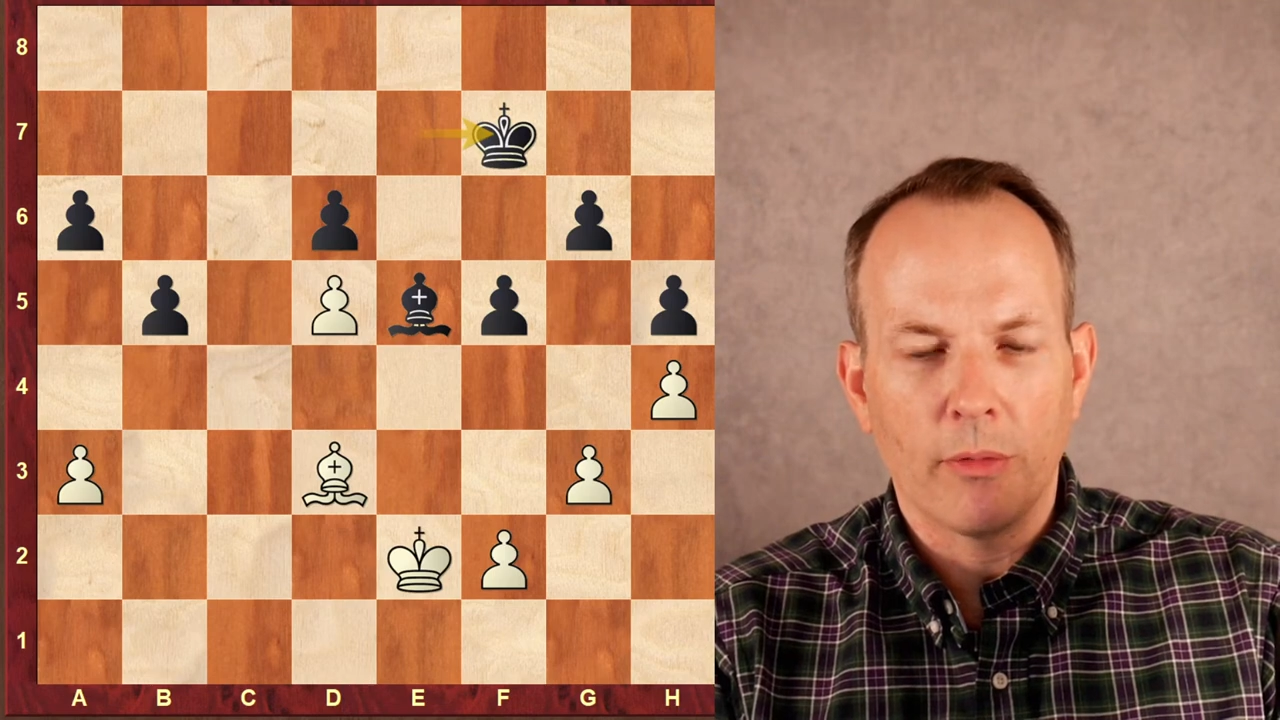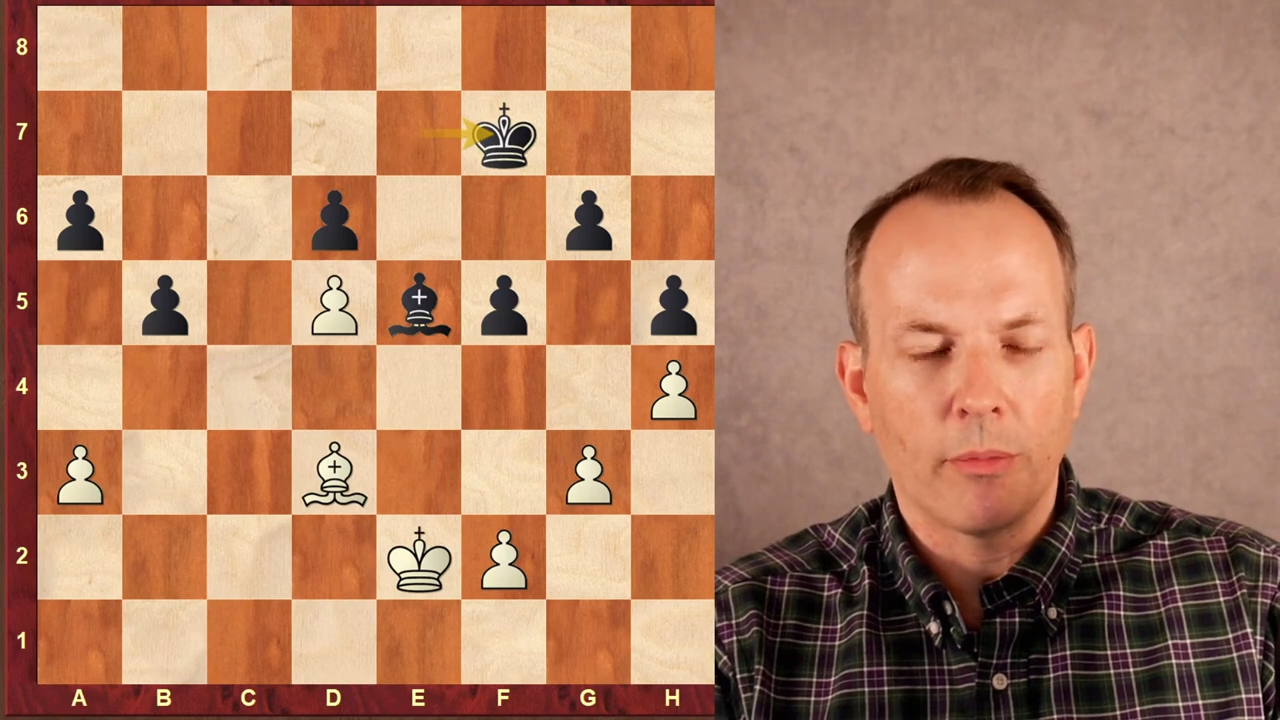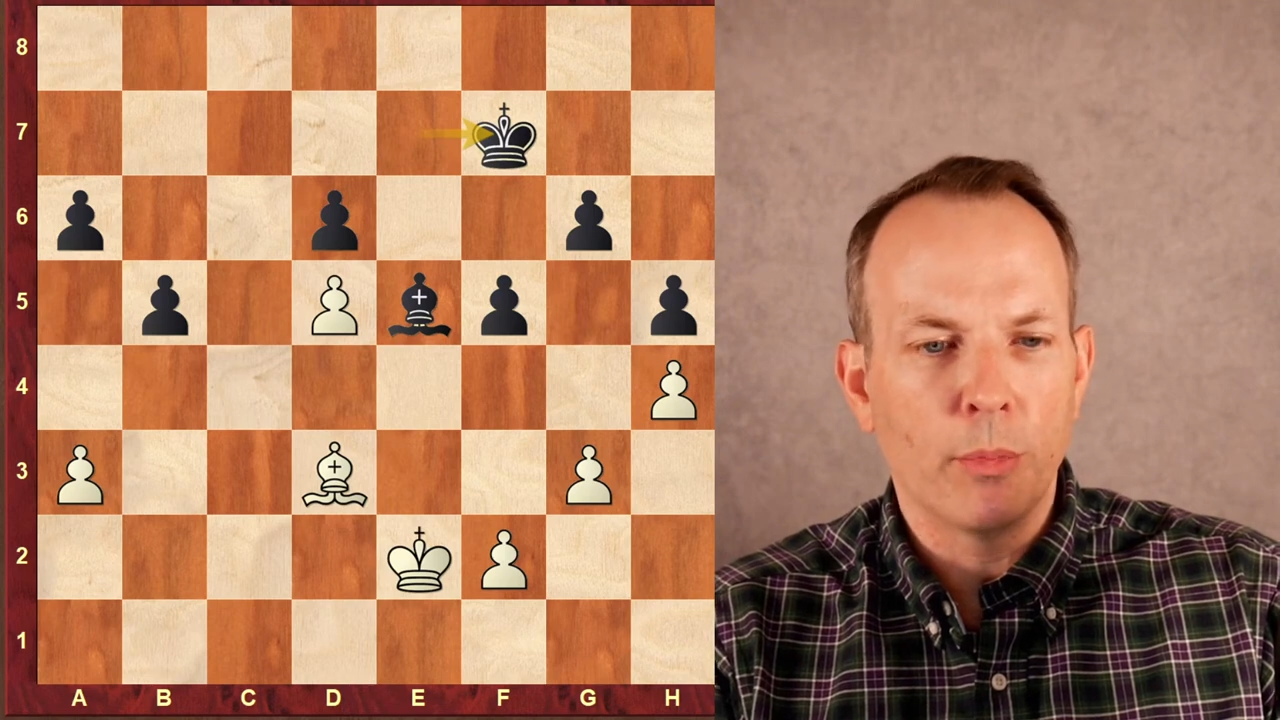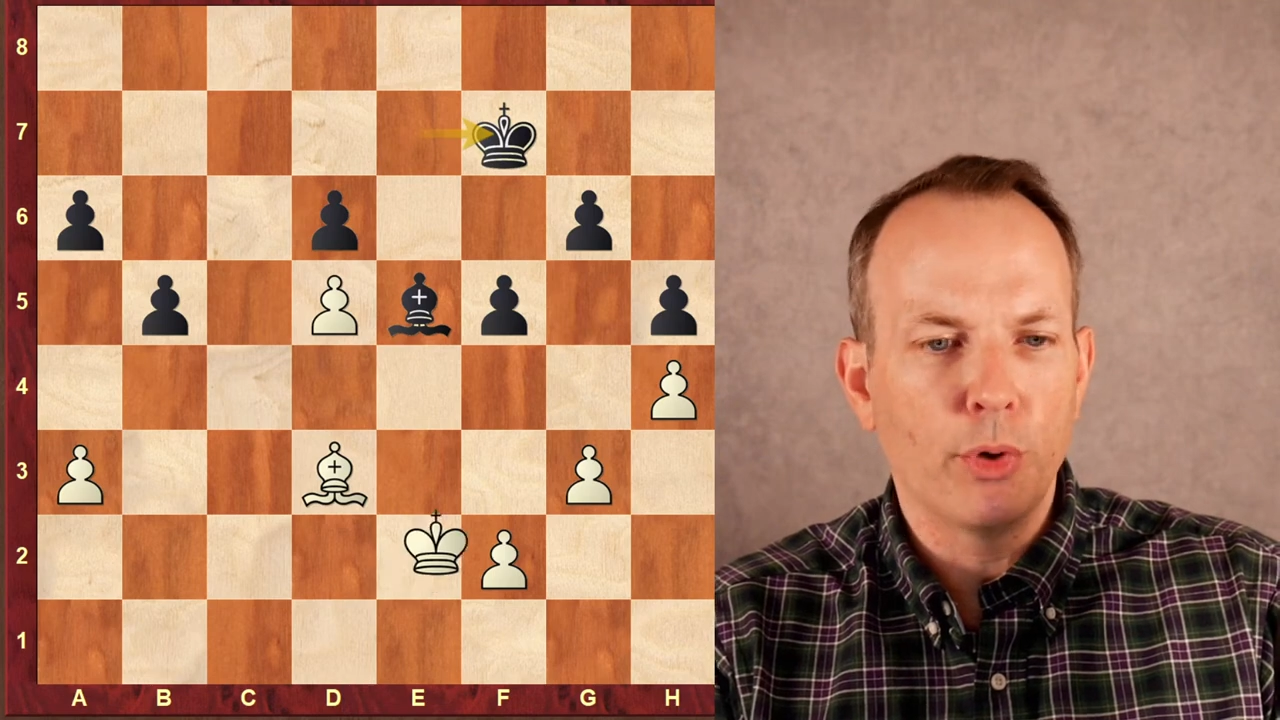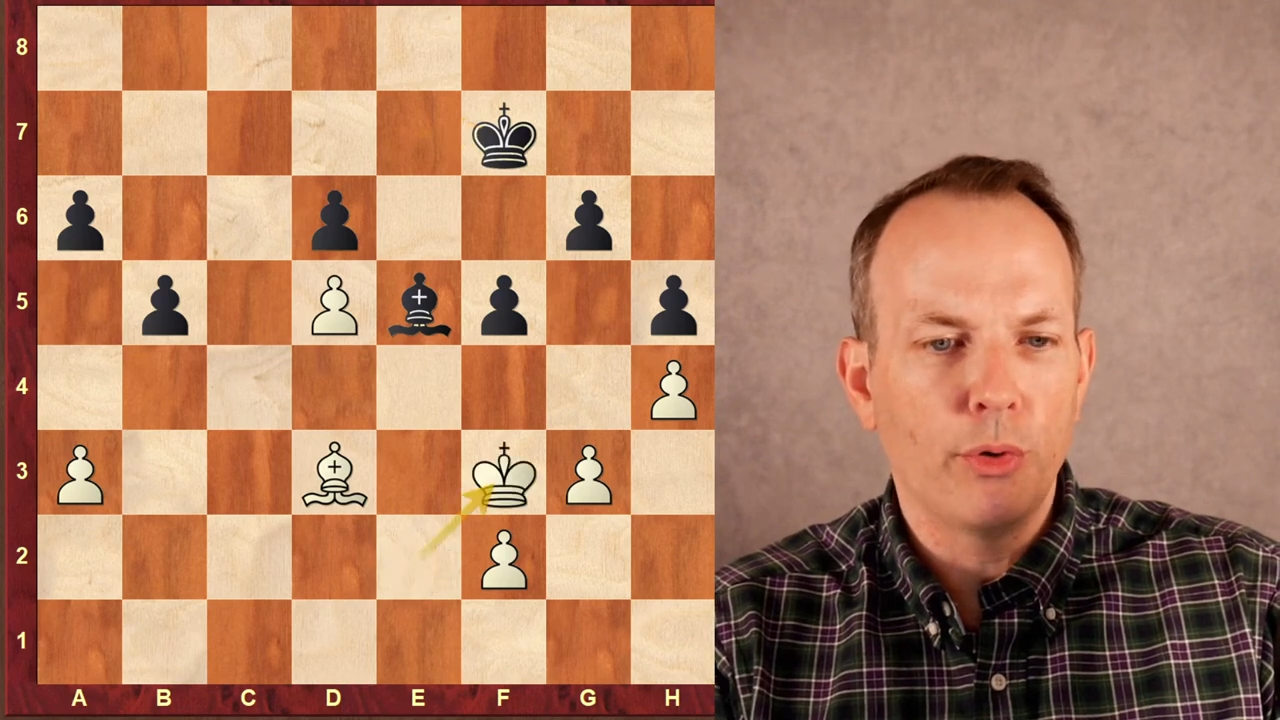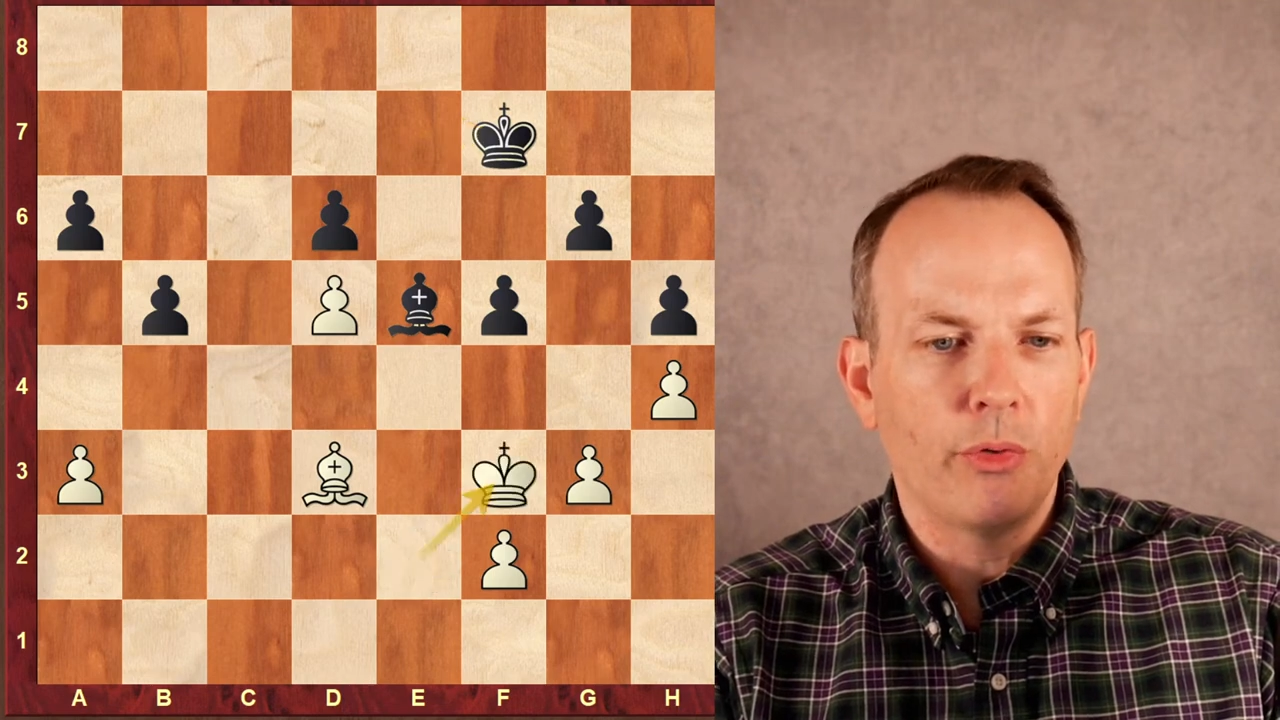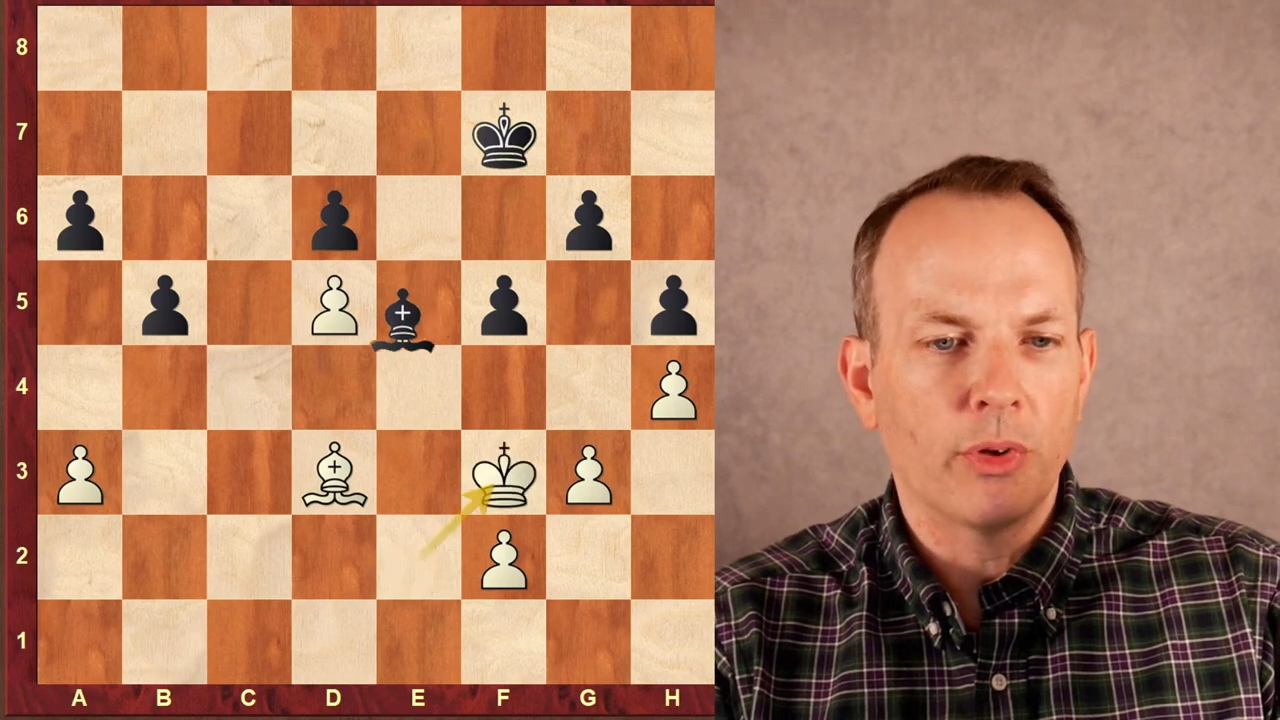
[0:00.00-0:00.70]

of moves.